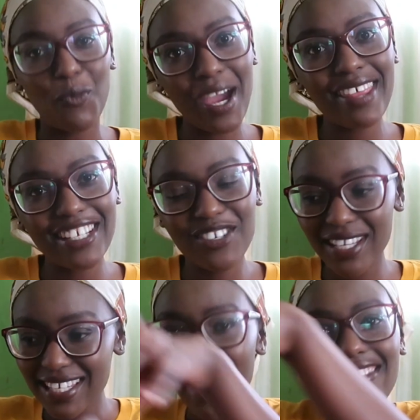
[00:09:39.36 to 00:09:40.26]
Where are the
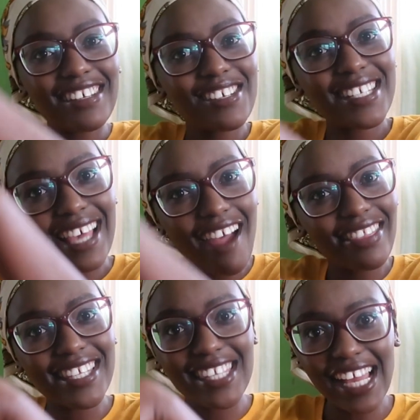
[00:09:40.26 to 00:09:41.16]
trees? The trees are at
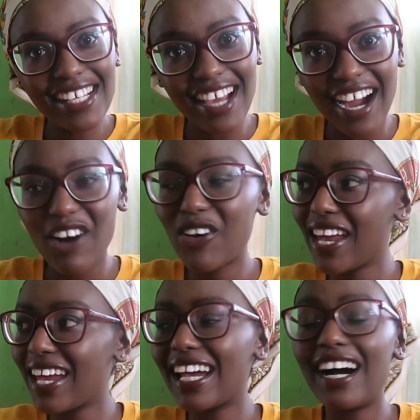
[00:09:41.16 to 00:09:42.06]
the center,
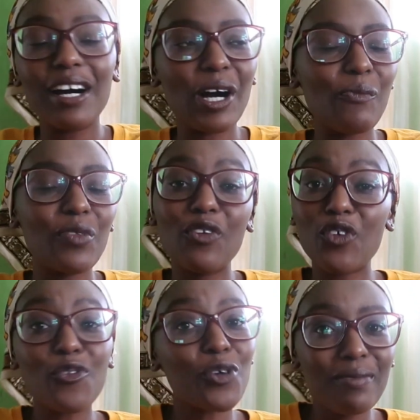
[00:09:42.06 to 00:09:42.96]
okay? If
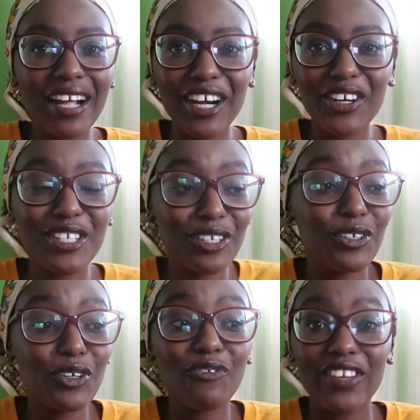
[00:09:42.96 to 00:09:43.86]
you're from Karoti,
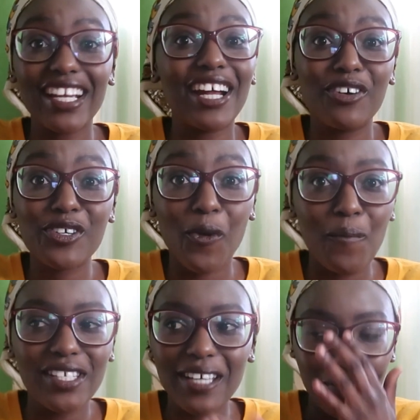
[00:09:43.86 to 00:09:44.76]
you know when you Karoti
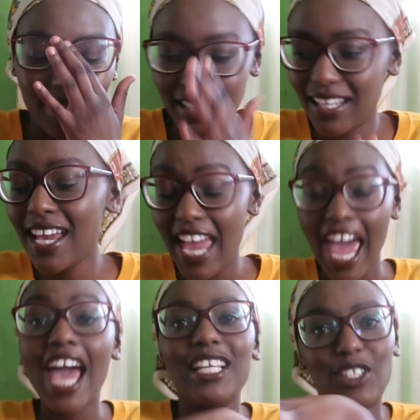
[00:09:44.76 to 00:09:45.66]
kumejamiti.
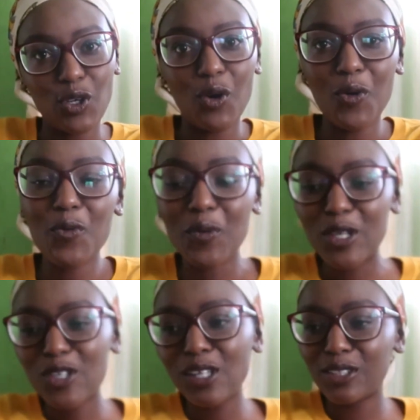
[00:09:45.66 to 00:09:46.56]
So we
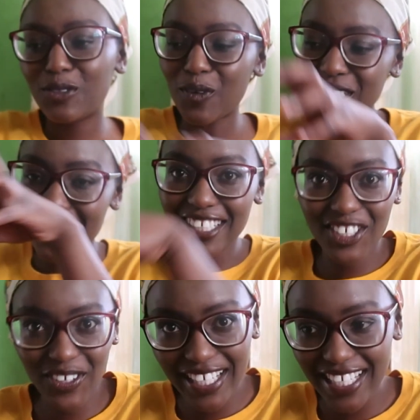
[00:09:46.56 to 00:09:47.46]
were told to wash the
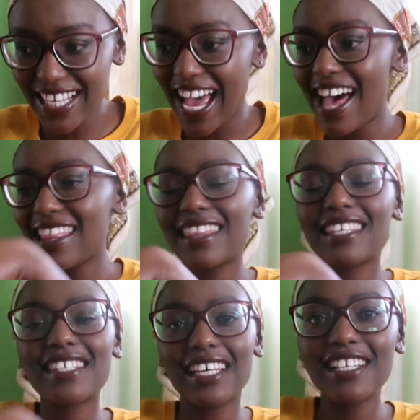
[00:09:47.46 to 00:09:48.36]
trees at the
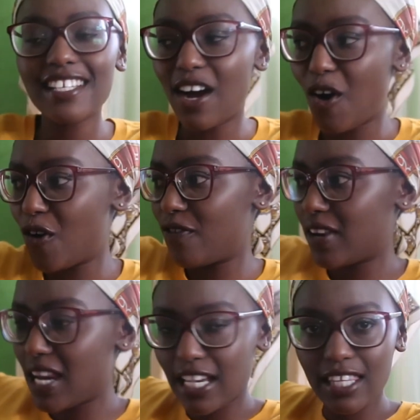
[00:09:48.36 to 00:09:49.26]
center
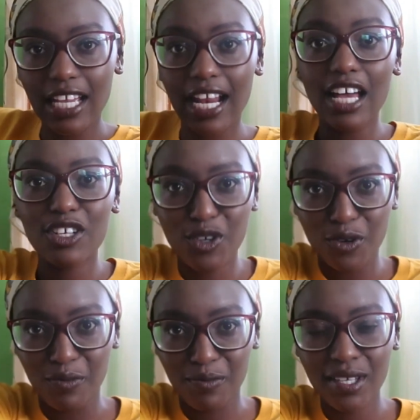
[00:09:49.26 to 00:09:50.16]
of like the
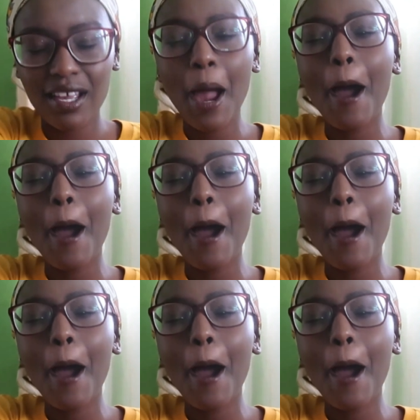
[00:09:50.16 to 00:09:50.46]
classrooms.